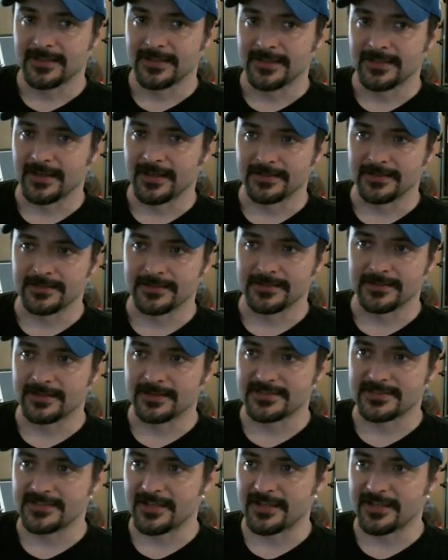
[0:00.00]
and
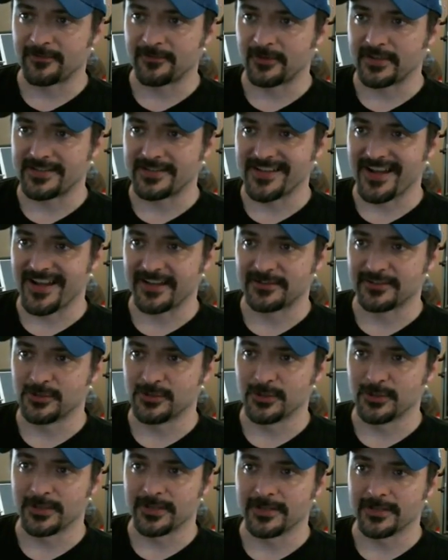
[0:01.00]
it's definitely not
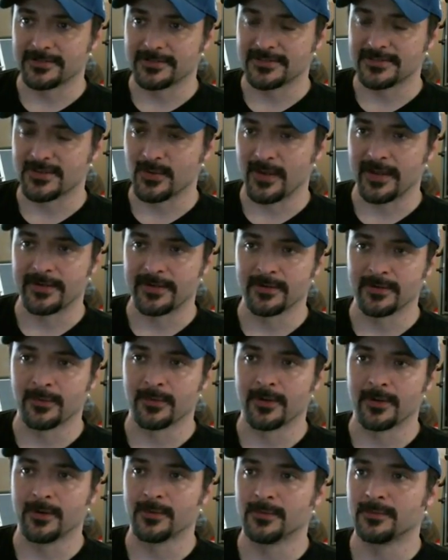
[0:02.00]
good. So I don't
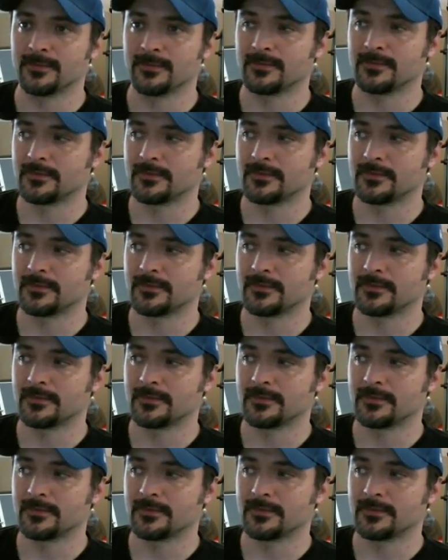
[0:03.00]
know.